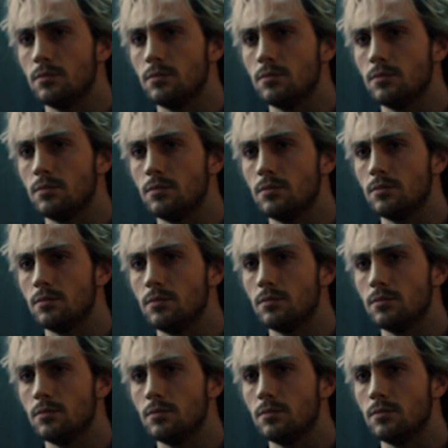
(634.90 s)

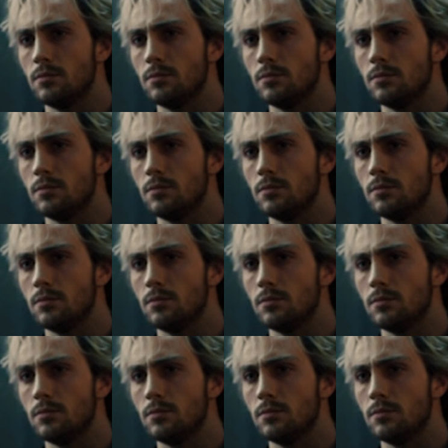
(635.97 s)

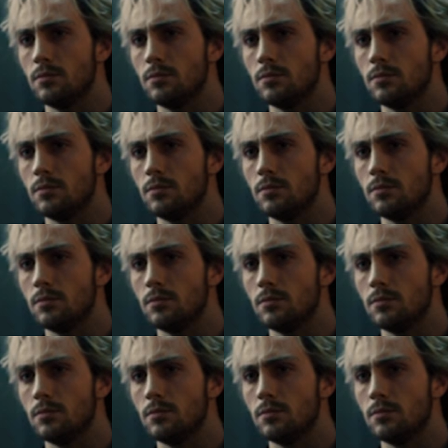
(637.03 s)

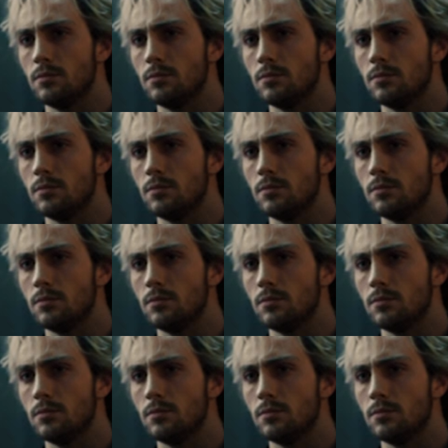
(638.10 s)
This person isn't speaking.